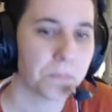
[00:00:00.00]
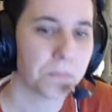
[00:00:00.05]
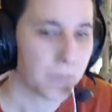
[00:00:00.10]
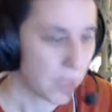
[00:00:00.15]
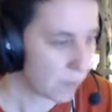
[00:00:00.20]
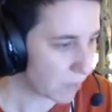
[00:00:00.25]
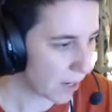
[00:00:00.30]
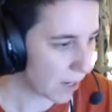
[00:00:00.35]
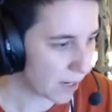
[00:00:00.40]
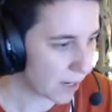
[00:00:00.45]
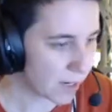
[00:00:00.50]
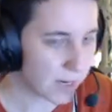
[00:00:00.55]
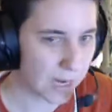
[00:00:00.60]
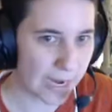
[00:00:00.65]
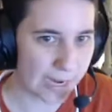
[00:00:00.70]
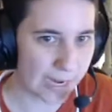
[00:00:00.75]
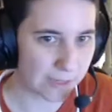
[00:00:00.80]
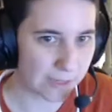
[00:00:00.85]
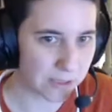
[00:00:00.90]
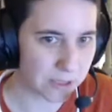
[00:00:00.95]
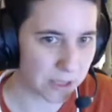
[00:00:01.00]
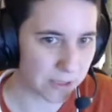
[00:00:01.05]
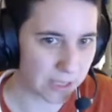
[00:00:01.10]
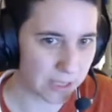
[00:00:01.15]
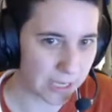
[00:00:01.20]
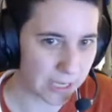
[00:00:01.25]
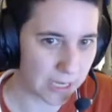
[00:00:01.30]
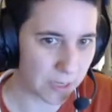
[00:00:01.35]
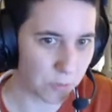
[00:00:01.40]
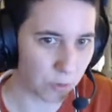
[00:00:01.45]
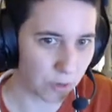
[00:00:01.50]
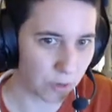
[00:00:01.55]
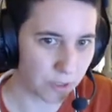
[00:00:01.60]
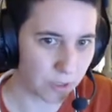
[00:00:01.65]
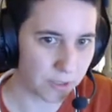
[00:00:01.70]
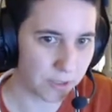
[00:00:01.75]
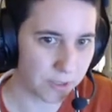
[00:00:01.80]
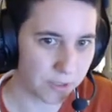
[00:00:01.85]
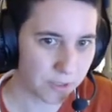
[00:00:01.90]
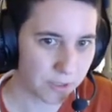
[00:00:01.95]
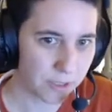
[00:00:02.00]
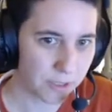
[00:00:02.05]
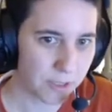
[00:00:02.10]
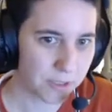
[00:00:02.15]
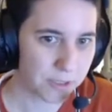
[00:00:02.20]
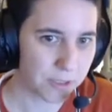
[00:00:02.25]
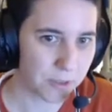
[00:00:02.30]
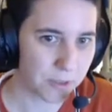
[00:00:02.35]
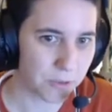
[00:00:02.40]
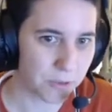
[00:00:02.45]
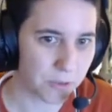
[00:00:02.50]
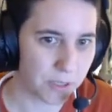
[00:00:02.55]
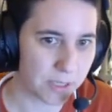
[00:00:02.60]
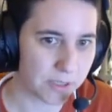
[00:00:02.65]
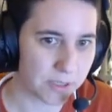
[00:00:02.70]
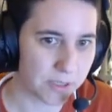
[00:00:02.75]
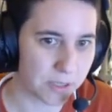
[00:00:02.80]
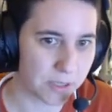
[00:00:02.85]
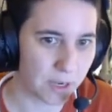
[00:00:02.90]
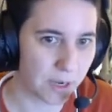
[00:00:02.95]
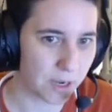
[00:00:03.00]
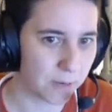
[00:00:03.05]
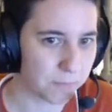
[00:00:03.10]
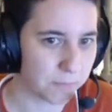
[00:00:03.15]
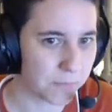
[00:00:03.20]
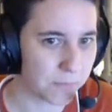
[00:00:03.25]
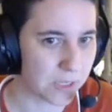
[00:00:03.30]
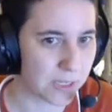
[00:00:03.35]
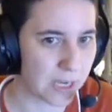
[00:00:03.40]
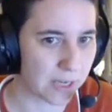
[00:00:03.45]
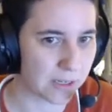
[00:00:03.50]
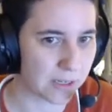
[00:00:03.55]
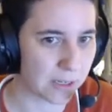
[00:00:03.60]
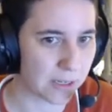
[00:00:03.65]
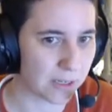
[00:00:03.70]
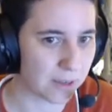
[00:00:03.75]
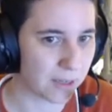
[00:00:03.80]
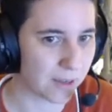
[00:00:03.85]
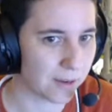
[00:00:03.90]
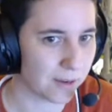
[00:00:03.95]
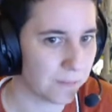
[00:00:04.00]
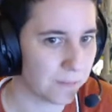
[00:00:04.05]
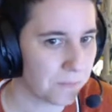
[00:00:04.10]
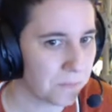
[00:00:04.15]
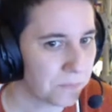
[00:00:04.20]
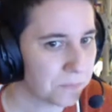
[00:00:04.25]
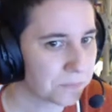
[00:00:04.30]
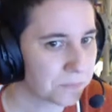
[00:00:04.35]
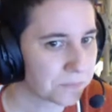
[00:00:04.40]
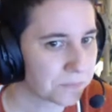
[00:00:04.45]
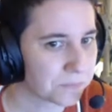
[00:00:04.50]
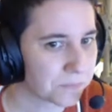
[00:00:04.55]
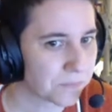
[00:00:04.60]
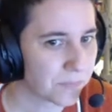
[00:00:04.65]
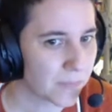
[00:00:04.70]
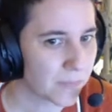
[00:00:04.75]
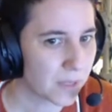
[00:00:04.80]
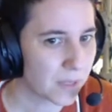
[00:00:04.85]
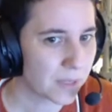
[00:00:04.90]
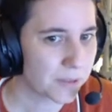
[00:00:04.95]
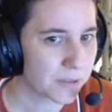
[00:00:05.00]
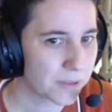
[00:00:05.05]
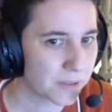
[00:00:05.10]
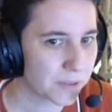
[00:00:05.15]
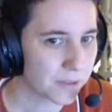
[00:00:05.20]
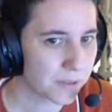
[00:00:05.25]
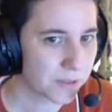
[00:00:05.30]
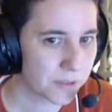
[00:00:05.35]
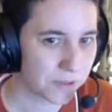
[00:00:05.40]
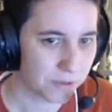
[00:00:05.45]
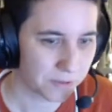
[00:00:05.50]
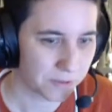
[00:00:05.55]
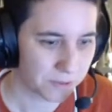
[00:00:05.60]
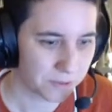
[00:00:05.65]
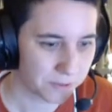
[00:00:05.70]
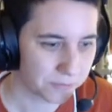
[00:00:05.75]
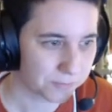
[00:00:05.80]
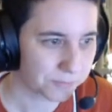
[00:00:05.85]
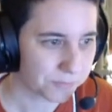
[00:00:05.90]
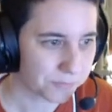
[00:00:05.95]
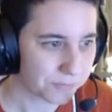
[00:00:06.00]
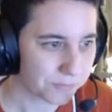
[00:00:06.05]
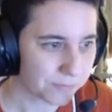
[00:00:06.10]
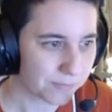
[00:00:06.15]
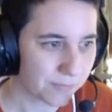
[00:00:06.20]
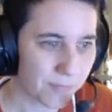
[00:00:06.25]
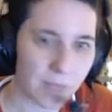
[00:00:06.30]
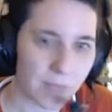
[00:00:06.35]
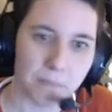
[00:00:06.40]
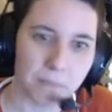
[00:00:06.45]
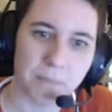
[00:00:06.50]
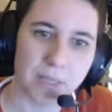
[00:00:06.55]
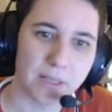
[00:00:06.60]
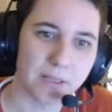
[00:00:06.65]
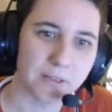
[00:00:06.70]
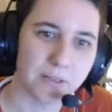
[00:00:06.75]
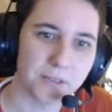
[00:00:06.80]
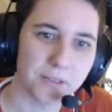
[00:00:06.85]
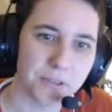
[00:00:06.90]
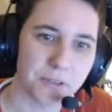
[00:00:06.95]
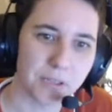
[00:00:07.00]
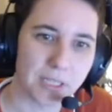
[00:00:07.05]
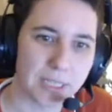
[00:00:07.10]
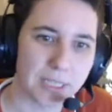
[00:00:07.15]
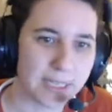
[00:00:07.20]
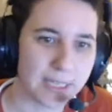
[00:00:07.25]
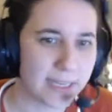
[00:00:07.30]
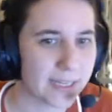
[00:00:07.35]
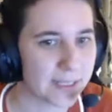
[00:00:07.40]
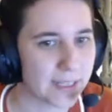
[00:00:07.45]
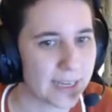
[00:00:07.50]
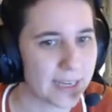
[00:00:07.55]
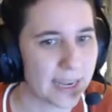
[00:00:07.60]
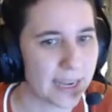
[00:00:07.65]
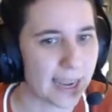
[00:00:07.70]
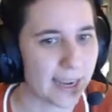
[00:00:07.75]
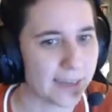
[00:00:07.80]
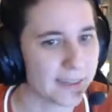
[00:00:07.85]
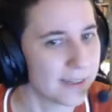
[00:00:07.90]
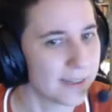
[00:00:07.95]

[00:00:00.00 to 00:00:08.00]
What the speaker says: My hand is on the keyboard, so it's detecting that. So my little noodly hand.